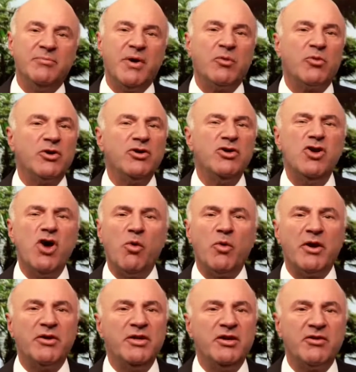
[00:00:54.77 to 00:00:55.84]
But we're
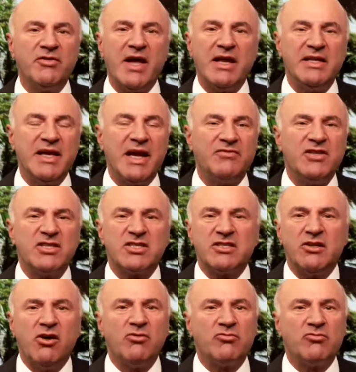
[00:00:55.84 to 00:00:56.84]
nowhere near that yet. This slow